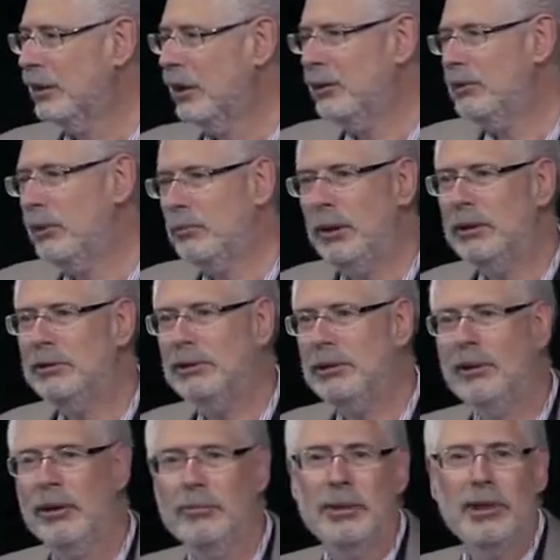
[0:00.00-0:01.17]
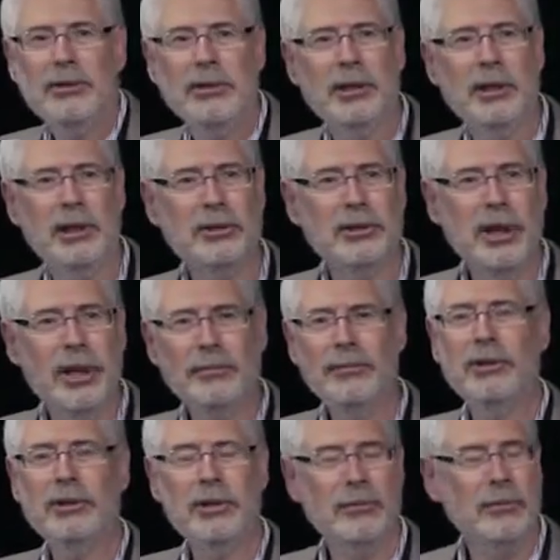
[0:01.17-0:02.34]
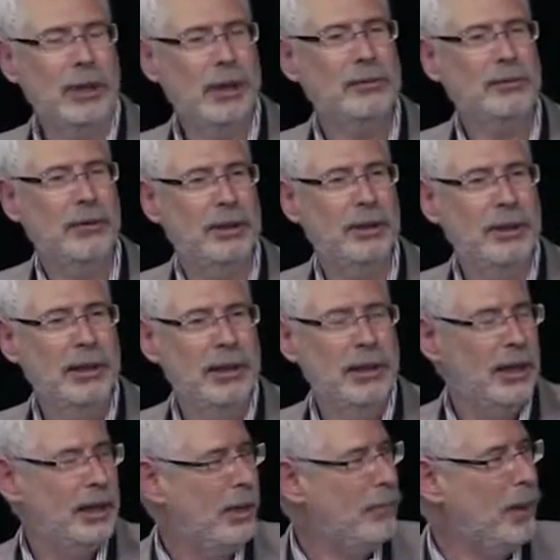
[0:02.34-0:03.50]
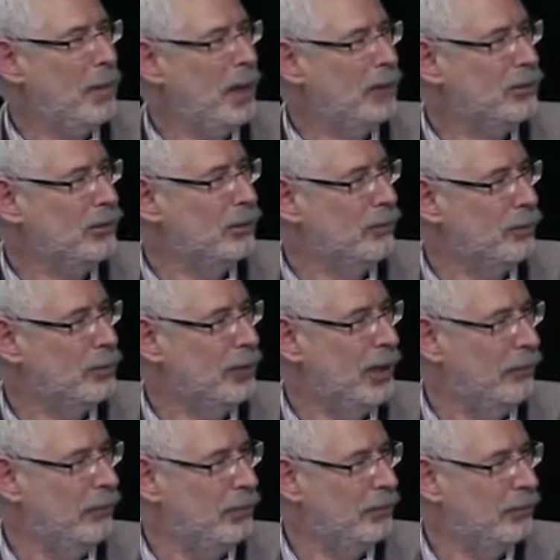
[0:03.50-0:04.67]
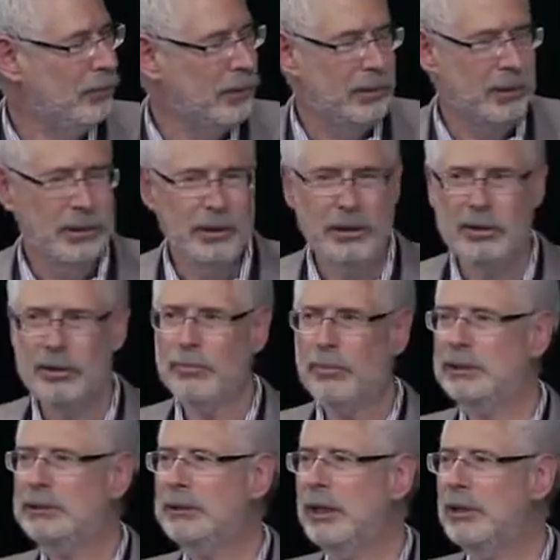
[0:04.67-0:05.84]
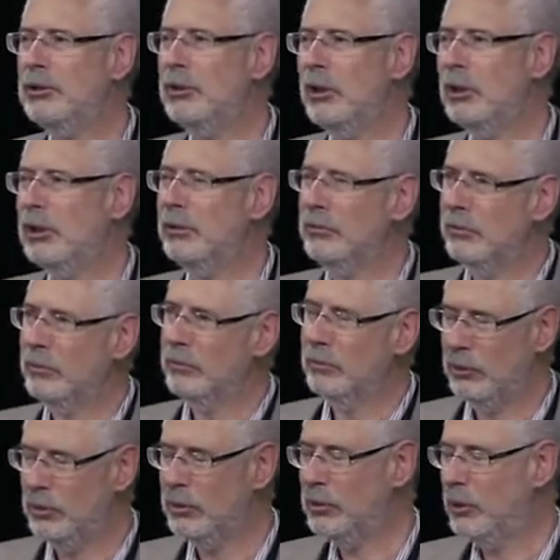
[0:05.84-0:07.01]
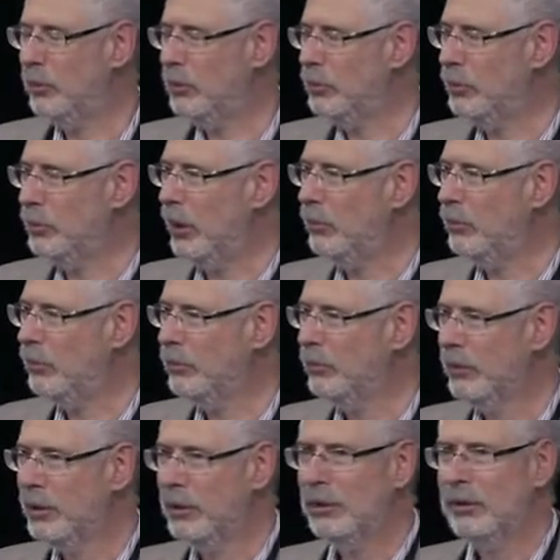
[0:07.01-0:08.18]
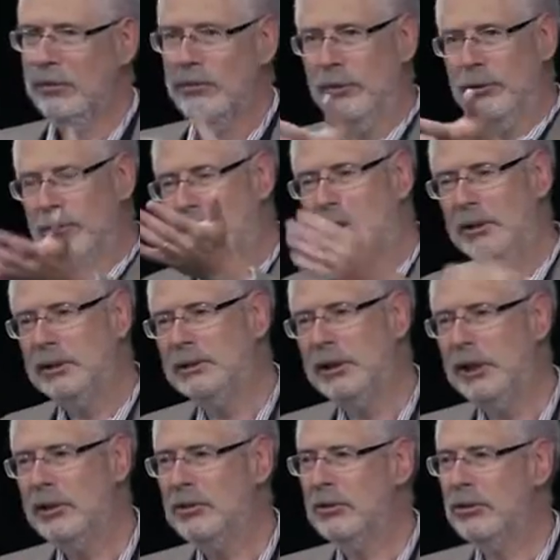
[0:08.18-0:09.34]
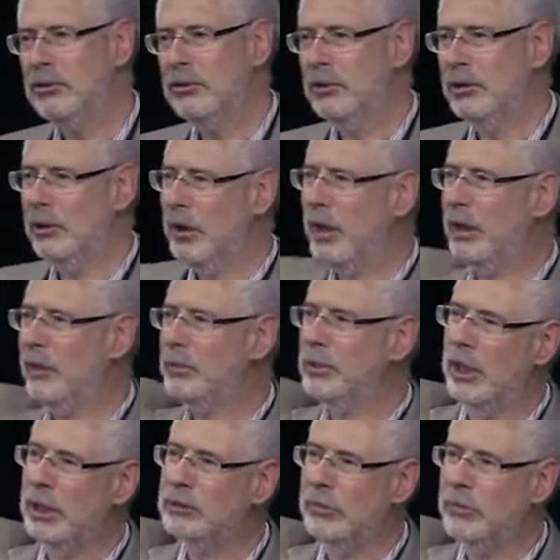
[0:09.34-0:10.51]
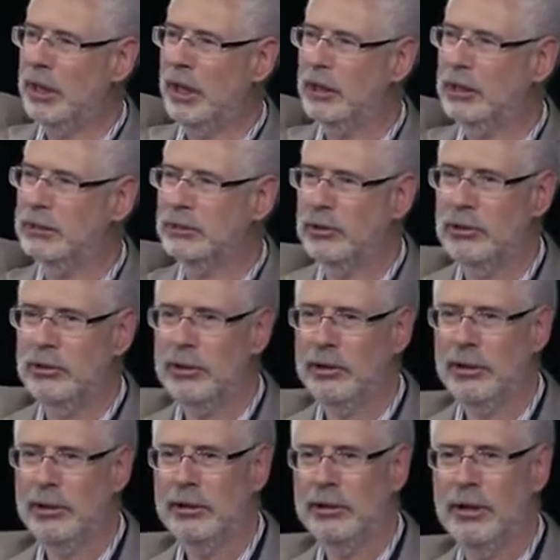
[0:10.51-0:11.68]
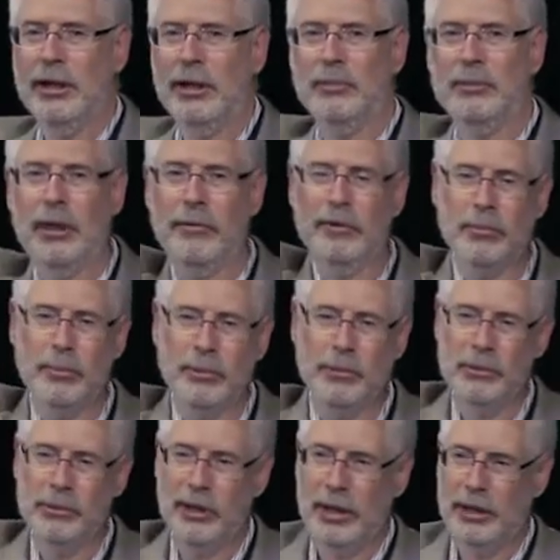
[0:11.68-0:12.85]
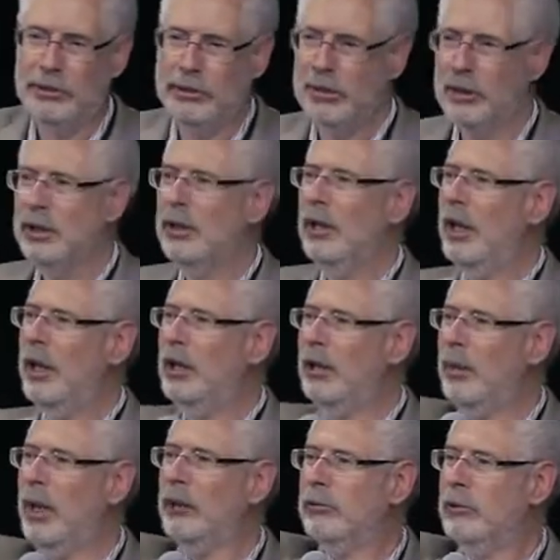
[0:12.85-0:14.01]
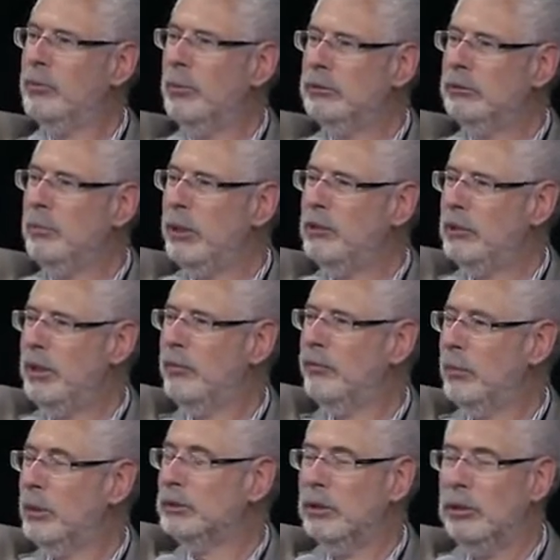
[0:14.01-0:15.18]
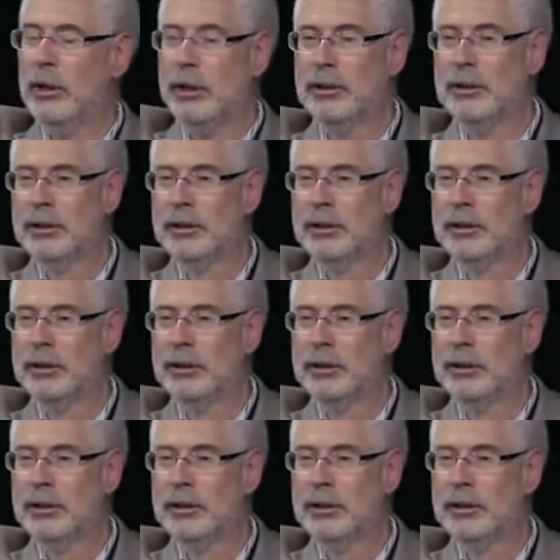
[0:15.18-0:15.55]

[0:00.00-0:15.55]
I said, well, I'm teaching it at Stanford. He said, well, that's funny. I got my master's from Stanford. So my class started 2 years ago in September, and the first day of class is, hi, I'm Sally, mechanical engineering. Hi, I'm Dave, computer science. Hi, I'm Congressman Lipinski from Illinois.